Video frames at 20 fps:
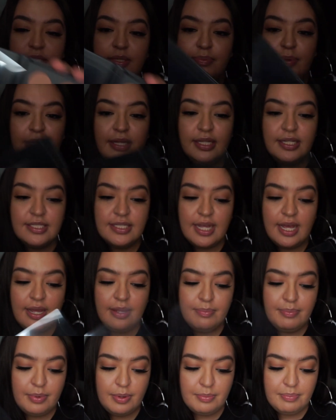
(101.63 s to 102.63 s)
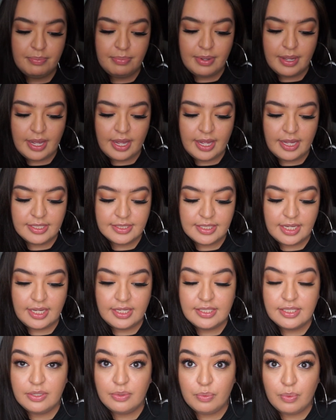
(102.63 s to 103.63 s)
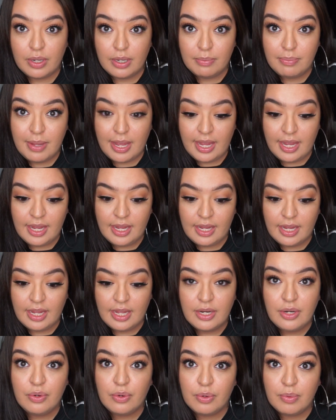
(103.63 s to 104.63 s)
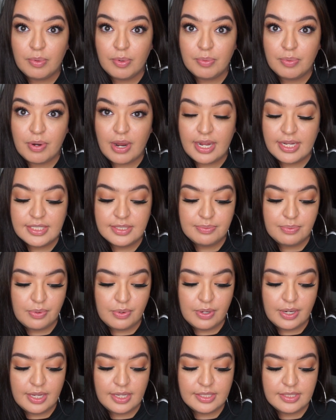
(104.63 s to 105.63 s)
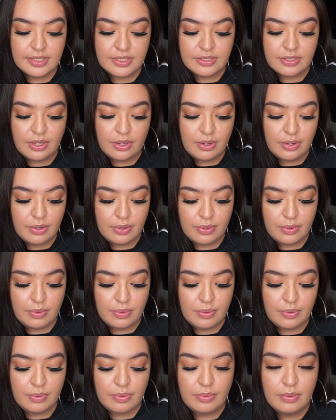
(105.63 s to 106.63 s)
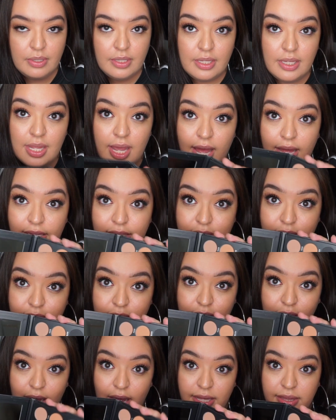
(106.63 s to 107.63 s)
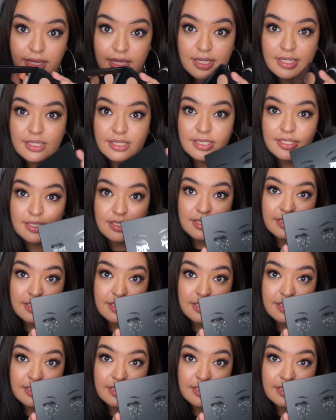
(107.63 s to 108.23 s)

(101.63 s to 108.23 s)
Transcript: to pick this up but I didn't want to pay normal price for it so yes got this